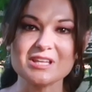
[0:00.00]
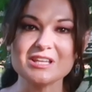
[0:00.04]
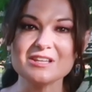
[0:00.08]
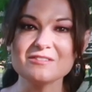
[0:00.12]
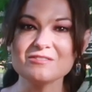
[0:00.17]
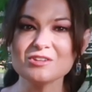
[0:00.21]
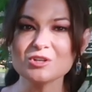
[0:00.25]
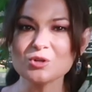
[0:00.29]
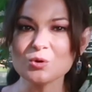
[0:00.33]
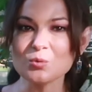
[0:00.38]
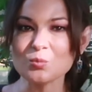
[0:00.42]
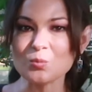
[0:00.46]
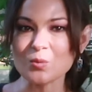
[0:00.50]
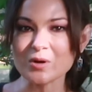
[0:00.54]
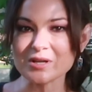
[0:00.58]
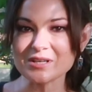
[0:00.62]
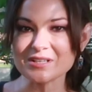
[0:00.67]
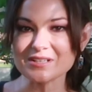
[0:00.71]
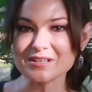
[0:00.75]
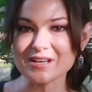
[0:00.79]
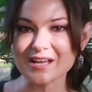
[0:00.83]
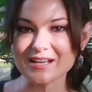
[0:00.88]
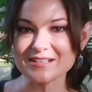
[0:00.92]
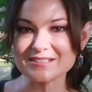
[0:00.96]
Even a 1
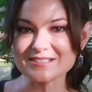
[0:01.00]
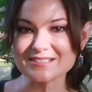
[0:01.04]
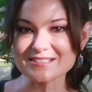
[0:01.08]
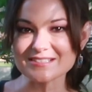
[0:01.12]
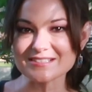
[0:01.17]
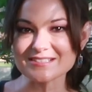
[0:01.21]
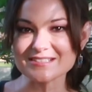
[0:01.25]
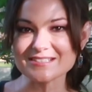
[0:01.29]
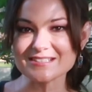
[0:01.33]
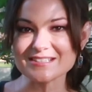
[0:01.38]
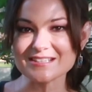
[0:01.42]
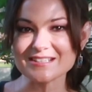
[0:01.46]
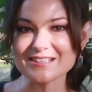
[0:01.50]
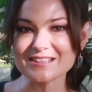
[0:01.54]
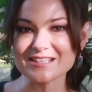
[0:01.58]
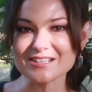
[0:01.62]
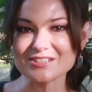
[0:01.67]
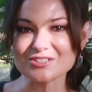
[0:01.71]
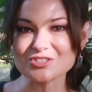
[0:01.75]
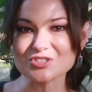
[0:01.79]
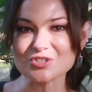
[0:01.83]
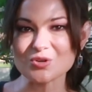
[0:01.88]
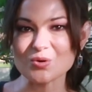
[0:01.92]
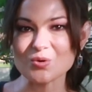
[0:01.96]
9/16
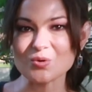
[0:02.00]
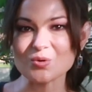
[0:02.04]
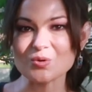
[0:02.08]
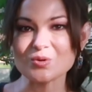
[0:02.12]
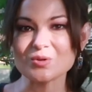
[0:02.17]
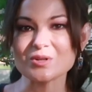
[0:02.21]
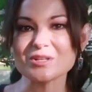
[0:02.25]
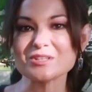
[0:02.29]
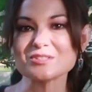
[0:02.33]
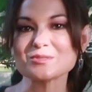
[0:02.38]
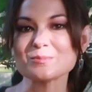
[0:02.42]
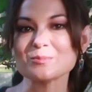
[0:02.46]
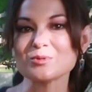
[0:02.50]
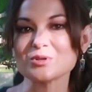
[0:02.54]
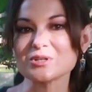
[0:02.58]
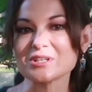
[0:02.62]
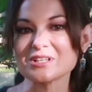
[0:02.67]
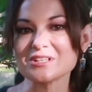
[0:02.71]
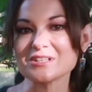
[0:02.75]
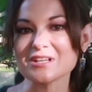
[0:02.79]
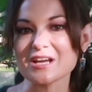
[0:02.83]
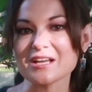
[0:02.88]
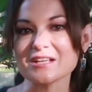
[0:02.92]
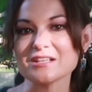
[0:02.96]
inch hole is
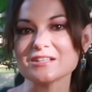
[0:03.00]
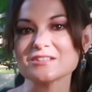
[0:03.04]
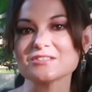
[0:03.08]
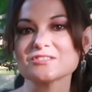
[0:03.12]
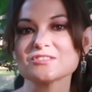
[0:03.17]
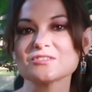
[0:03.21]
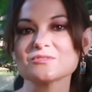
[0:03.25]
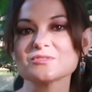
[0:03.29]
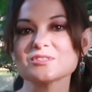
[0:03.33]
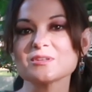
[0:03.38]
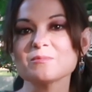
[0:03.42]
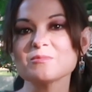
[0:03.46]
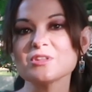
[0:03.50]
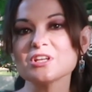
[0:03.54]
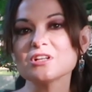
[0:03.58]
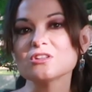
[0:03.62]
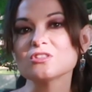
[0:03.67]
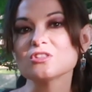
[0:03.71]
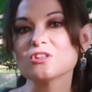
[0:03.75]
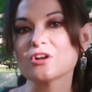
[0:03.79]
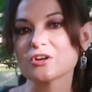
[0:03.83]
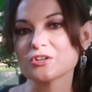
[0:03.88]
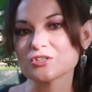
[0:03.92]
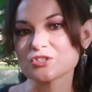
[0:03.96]
pretty tight, so
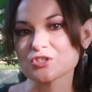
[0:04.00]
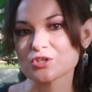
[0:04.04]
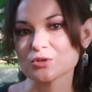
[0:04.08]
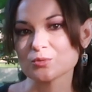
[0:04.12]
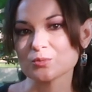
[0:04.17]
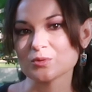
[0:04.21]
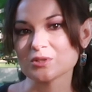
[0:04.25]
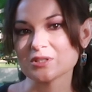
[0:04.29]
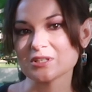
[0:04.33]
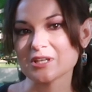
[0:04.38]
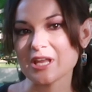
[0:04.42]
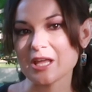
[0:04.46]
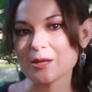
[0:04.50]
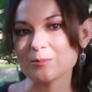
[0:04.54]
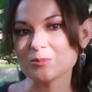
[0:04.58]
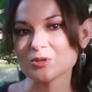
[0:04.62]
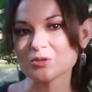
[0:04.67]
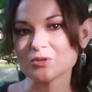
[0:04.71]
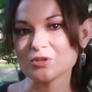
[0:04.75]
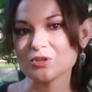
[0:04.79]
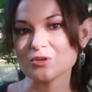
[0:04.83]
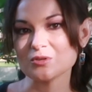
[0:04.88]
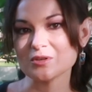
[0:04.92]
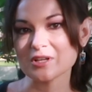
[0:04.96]
something larger will
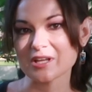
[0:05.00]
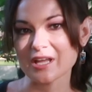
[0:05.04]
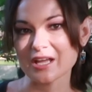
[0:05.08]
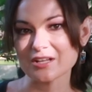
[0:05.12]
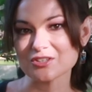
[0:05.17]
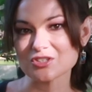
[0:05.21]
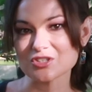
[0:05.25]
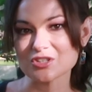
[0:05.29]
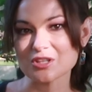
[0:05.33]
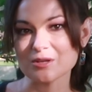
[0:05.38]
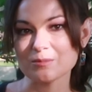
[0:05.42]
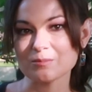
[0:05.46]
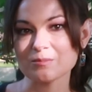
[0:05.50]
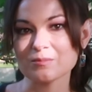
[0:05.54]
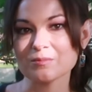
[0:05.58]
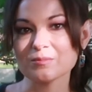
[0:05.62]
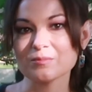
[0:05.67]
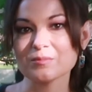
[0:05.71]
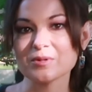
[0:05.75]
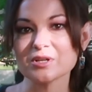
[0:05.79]
enable you to catch them.